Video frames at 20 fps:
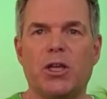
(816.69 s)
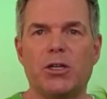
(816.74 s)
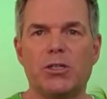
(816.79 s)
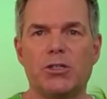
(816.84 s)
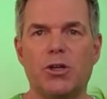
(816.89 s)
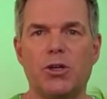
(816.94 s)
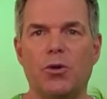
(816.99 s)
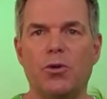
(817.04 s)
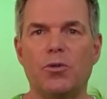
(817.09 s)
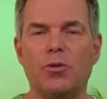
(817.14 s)

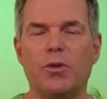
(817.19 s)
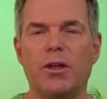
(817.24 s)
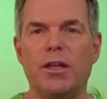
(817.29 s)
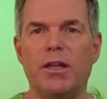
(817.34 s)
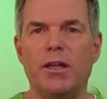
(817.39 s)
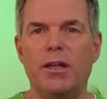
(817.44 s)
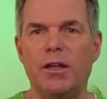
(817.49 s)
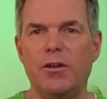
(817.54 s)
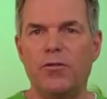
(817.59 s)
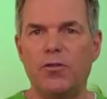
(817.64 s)
So
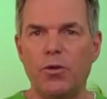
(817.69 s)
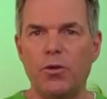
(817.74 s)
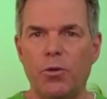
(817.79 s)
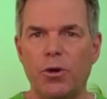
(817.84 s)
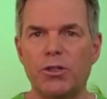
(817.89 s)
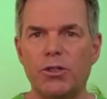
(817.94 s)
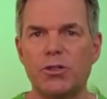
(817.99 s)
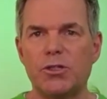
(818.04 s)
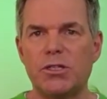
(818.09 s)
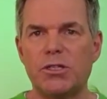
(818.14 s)
if you
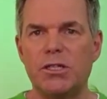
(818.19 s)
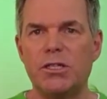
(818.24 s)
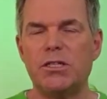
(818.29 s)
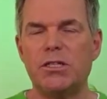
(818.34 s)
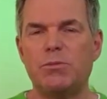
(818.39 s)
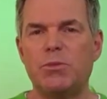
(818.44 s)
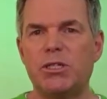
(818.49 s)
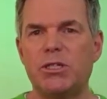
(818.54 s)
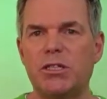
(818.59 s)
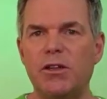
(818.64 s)
want to see
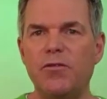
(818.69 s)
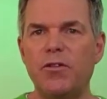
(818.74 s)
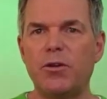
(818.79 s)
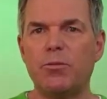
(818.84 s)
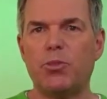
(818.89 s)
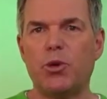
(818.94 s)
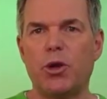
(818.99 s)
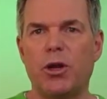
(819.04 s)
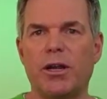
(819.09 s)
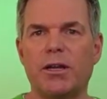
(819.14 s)

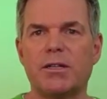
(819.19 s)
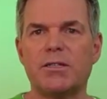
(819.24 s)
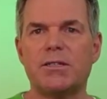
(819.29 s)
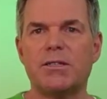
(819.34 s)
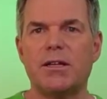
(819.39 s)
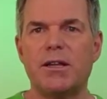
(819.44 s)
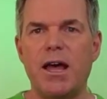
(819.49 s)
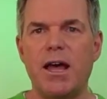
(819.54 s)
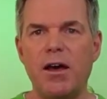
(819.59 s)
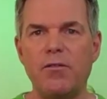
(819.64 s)
specific products,
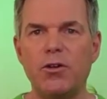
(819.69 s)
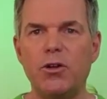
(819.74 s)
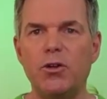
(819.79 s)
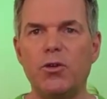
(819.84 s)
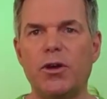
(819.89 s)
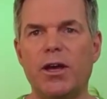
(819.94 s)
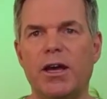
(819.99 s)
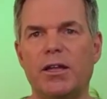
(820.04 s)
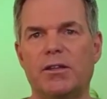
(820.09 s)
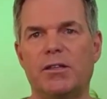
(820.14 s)
then have a
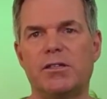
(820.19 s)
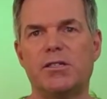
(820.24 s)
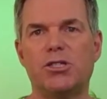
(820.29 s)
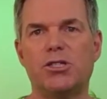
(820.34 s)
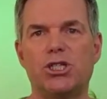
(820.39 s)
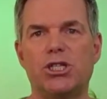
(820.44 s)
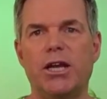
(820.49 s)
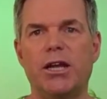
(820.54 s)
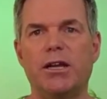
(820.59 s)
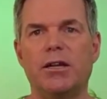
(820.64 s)
look at this
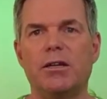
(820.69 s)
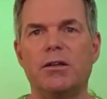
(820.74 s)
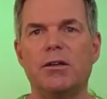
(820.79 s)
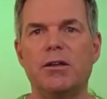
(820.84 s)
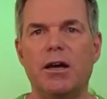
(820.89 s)
channel.